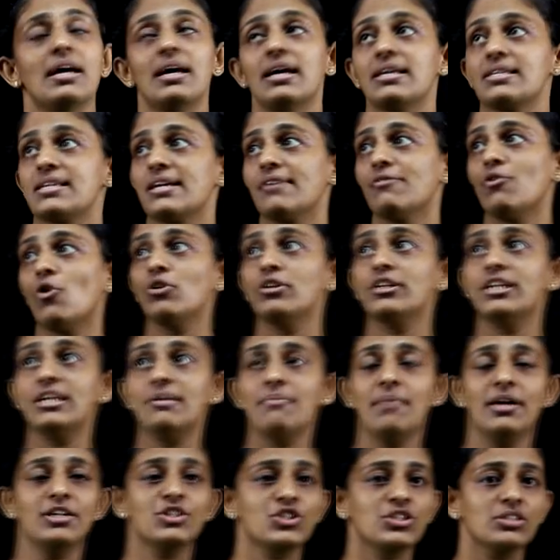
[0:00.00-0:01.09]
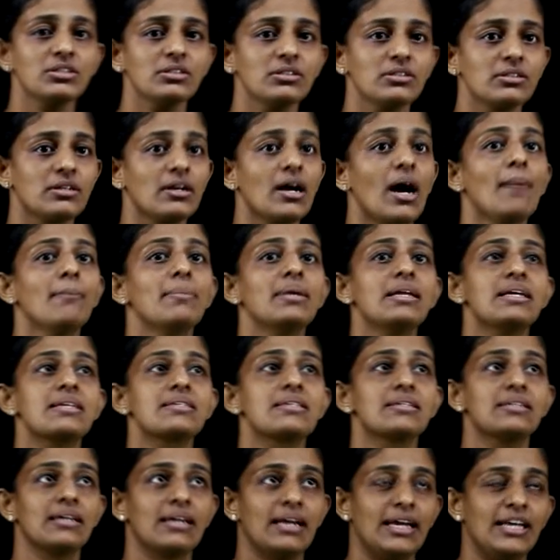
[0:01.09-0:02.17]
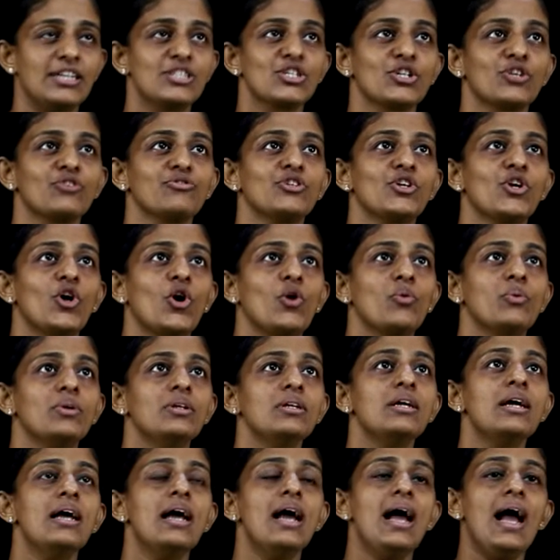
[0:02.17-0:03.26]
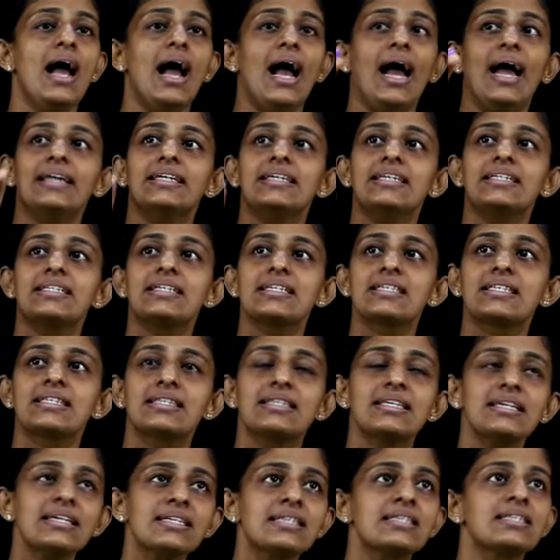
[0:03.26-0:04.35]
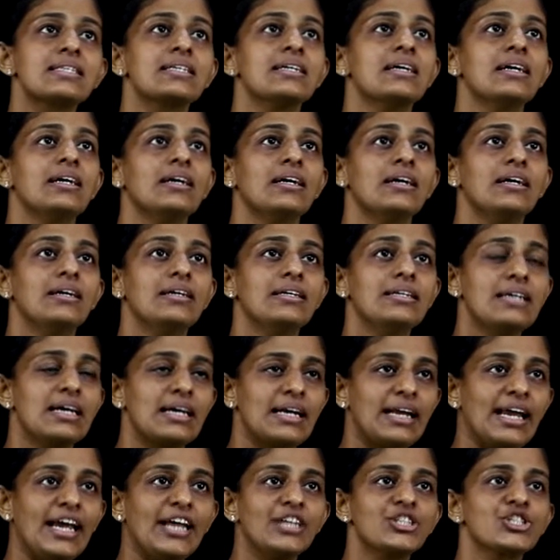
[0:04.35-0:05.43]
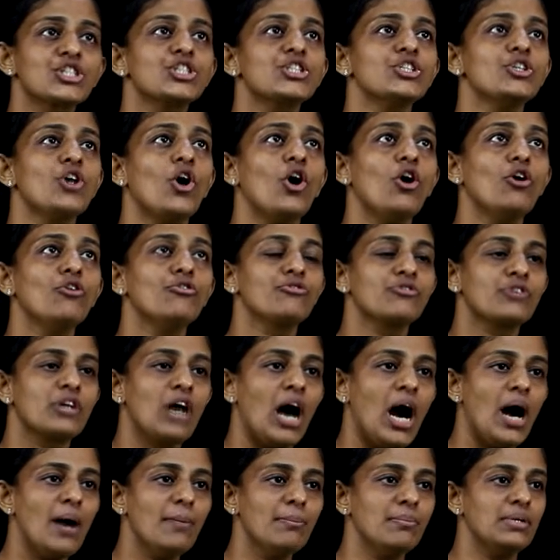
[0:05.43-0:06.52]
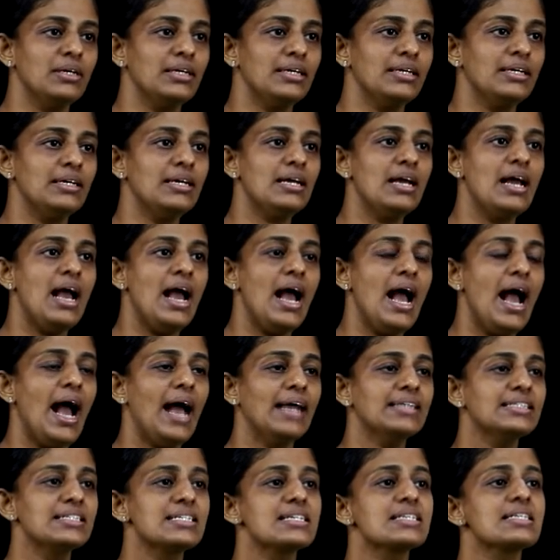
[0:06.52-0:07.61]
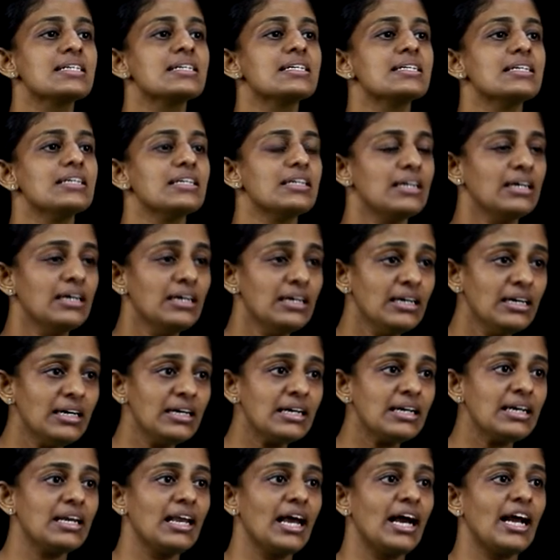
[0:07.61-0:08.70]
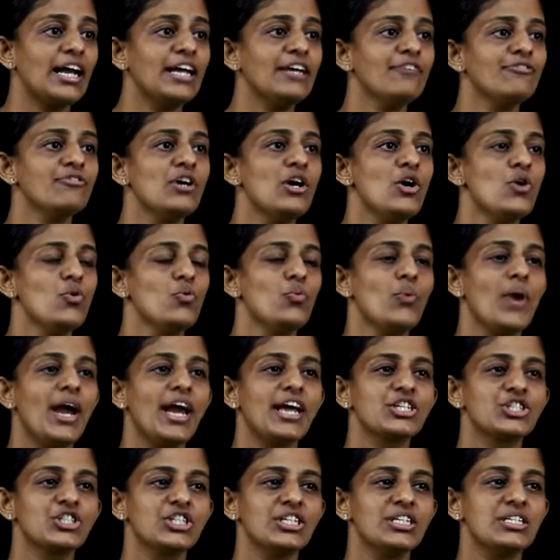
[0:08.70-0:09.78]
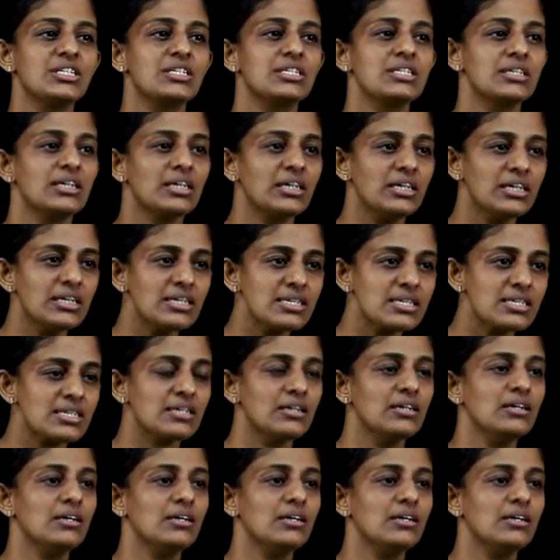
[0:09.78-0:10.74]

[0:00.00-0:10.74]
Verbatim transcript: As I've already mentioned, Kambili is a narrator of the novel and it is this narration of Kambili and it is her life where she turns